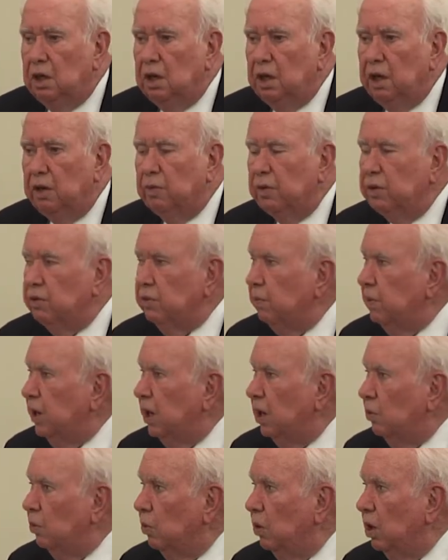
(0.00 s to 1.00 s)
It was
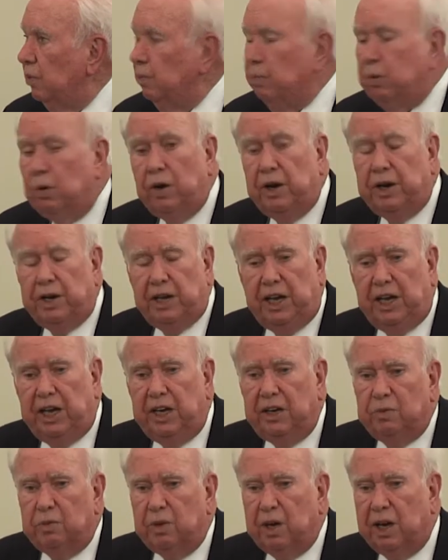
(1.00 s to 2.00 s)
about
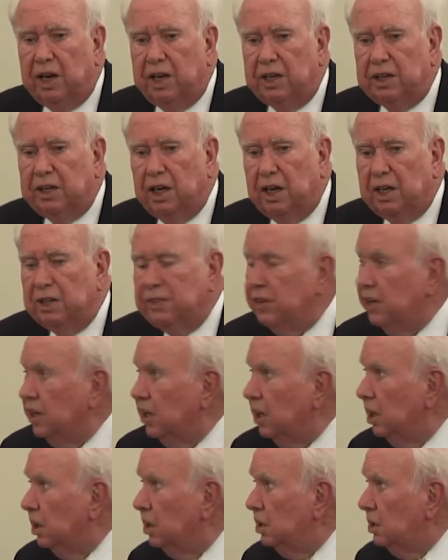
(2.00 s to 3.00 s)
1.8 when I got
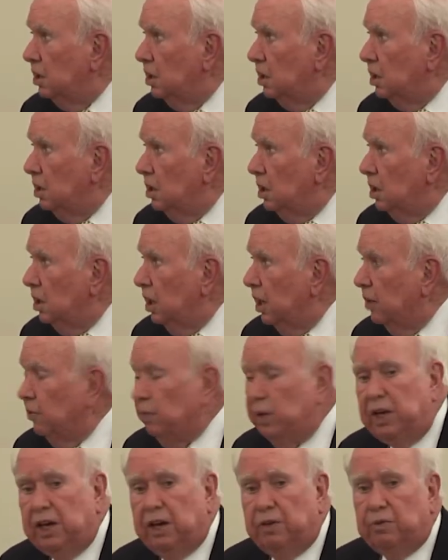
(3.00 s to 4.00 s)
there. And
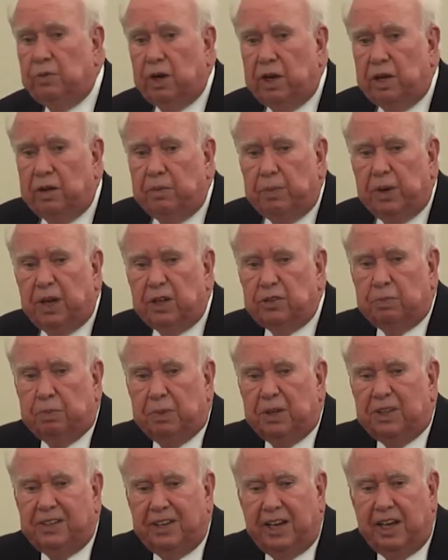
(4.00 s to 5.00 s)
we have one of the best
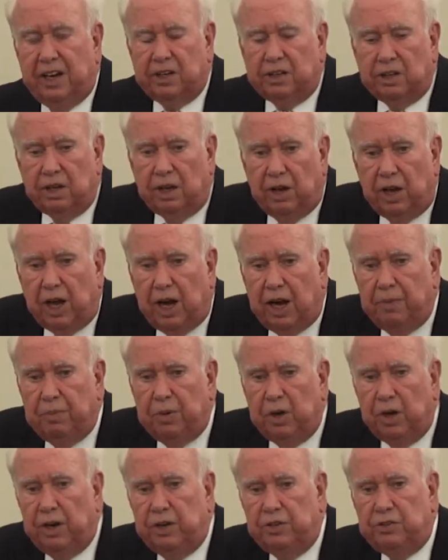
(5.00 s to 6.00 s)
botanical
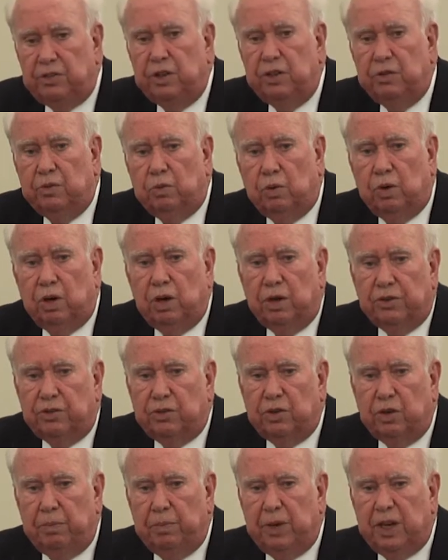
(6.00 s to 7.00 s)
libraries in the world,
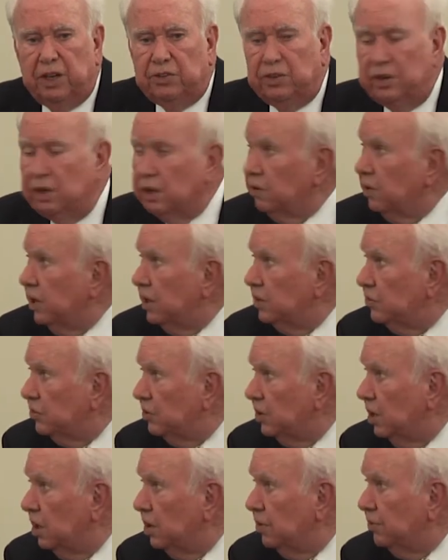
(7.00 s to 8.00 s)
so it makes it a great
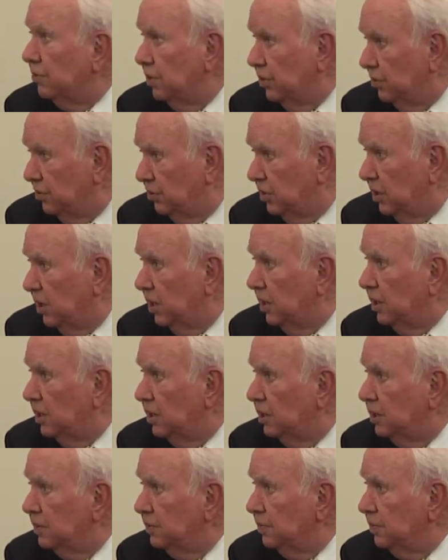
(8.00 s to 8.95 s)
center for study.